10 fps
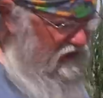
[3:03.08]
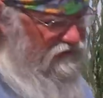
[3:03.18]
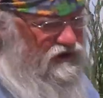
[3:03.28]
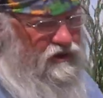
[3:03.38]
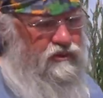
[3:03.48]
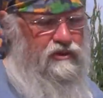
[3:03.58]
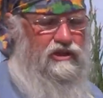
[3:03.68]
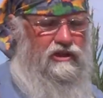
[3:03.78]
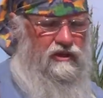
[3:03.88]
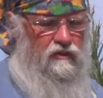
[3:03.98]
is
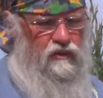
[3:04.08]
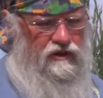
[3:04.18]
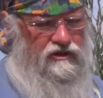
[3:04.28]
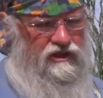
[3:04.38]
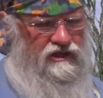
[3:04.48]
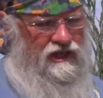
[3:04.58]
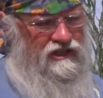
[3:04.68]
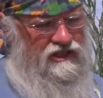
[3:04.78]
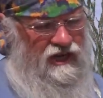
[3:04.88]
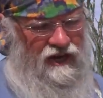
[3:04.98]
fused with just a
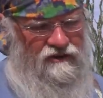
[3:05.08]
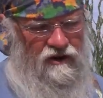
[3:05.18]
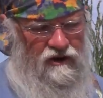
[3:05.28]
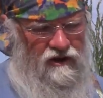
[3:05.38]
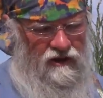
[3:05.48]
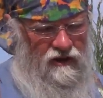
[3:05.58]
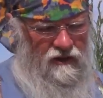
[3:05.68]
standard